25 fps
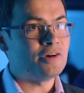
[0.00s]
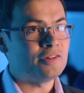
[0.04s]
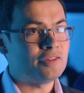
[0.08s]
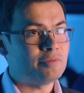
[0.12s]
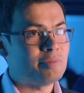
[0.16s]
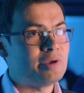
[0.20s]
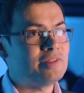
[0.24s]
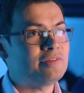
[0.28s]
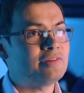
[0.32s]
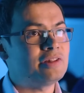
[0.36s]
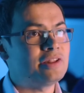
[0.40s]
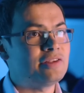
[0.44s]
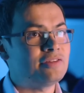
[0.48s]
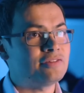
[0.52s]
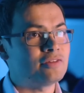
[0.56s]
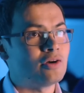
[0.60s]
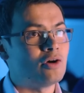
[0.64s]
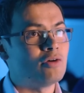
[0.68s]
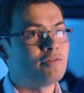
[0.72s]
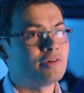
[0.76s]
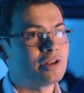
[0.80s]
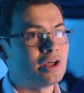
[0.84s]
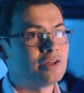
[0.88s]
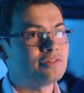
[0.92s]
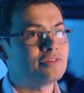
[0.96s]
fundamentally
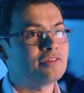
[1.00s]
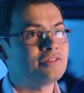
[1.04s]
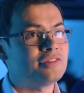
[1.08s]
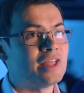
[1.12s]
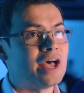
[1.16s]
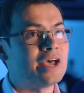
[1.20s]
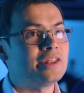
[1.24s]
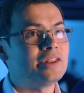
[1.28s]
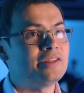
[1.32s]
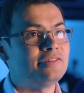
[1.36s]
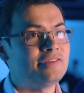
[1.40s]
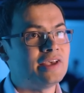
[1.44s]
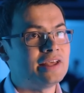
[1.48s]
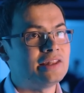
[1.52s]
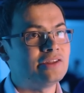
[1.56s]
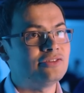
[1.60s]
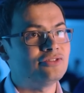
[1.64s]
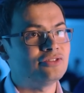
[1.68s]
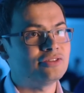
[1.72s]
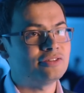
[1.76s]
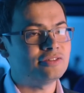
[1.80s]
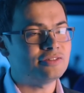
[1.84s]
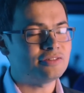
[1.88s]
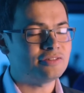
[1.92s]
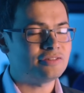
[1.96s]
solve and understand
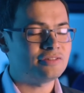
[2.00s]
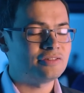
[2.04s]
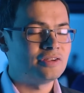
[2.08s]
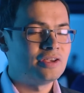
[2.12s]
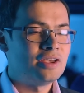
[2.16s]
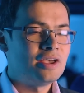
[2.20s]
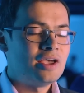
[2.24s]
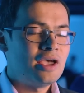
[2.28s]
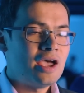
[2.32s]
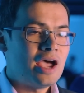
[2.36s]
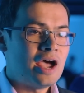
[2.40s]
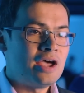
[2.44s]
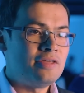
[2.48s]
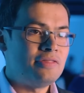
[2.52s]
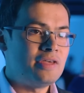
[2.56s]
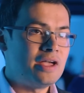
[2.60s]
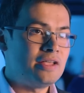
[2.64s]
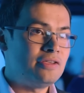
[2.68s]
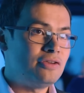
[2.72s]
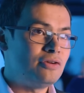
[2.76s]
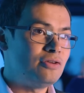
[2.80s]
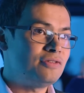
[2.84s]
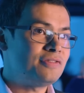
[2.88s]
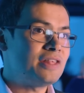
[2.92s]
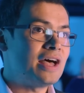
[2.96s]
intelligence, and
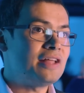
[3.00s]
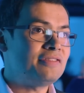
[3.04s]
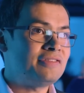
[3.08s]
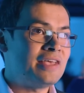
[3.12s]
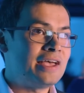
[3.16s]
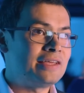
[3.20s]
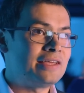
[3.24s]
then use that